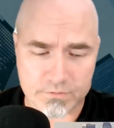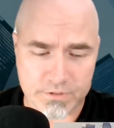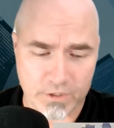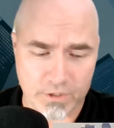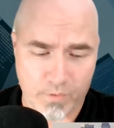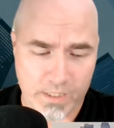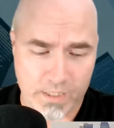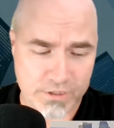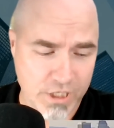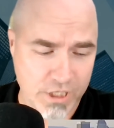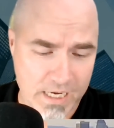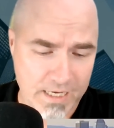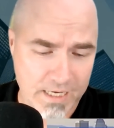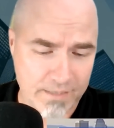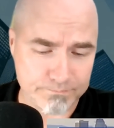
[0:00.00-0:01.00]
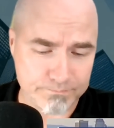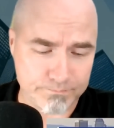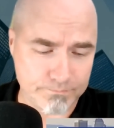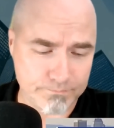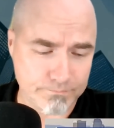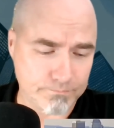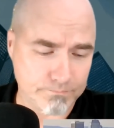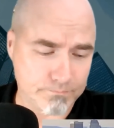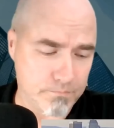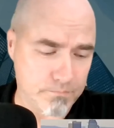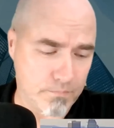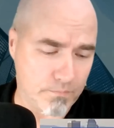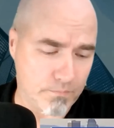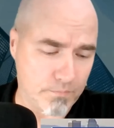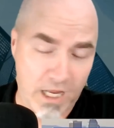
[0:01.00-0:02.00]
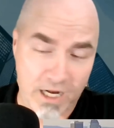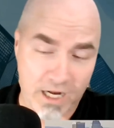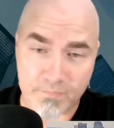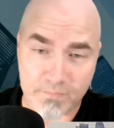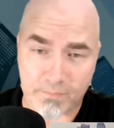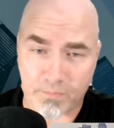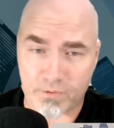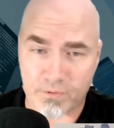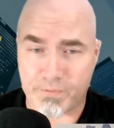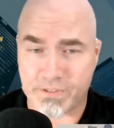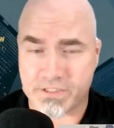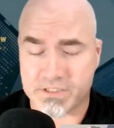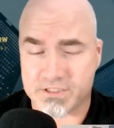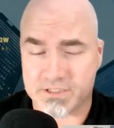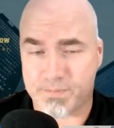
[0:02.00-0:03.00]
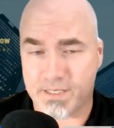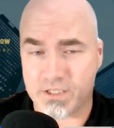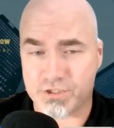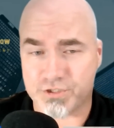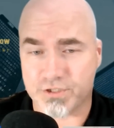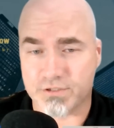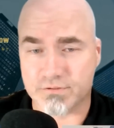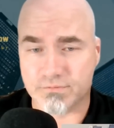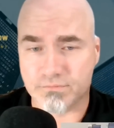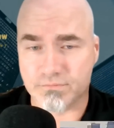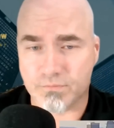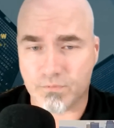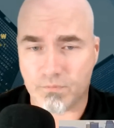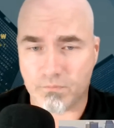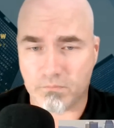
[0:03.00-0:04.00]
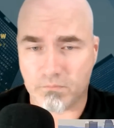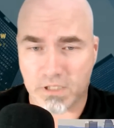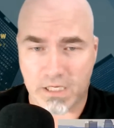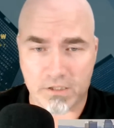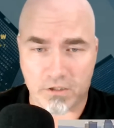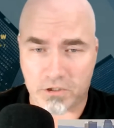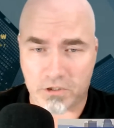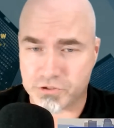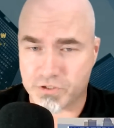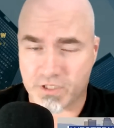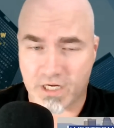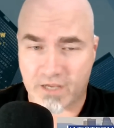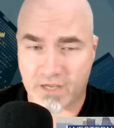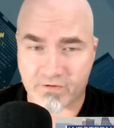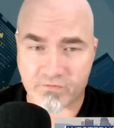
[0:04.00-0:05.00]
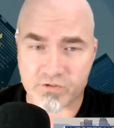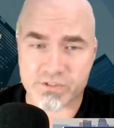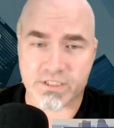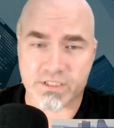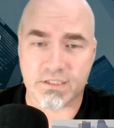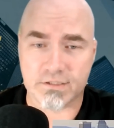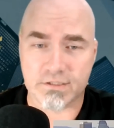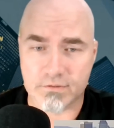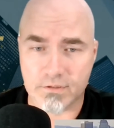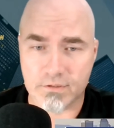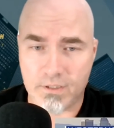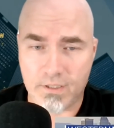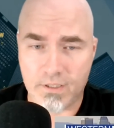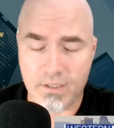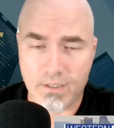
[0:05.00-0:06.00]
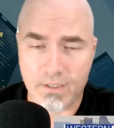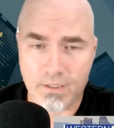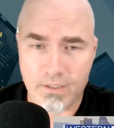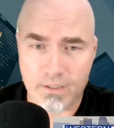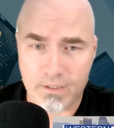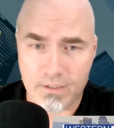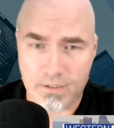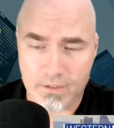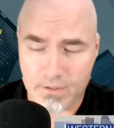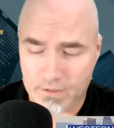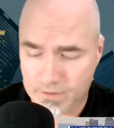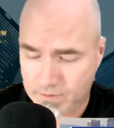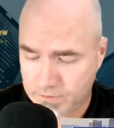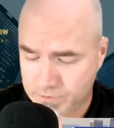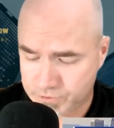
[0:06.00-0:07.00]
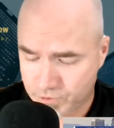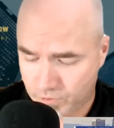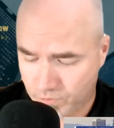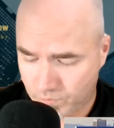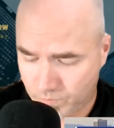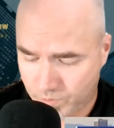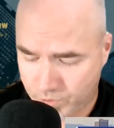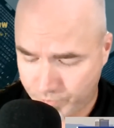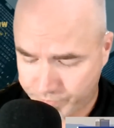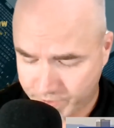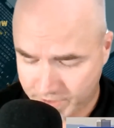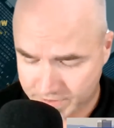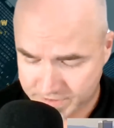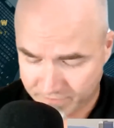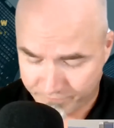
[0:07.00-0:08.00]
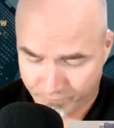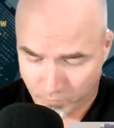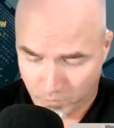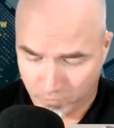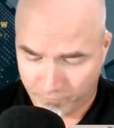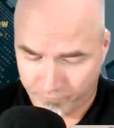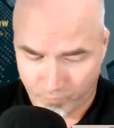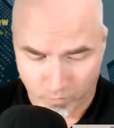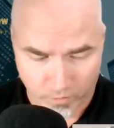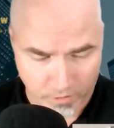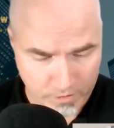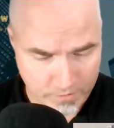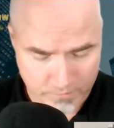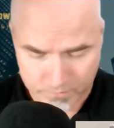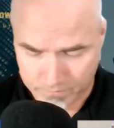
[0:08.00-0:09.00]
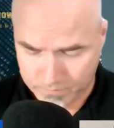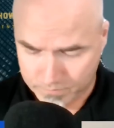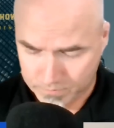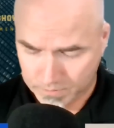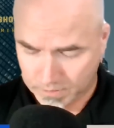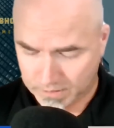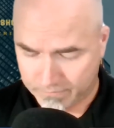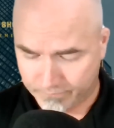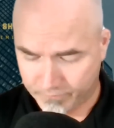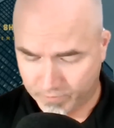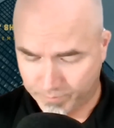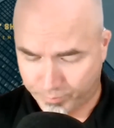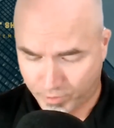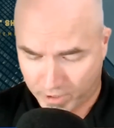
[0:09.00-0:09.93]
did a great job. A lot of member participation, a lot larger than I've ever seen. So good things at 404. I'm very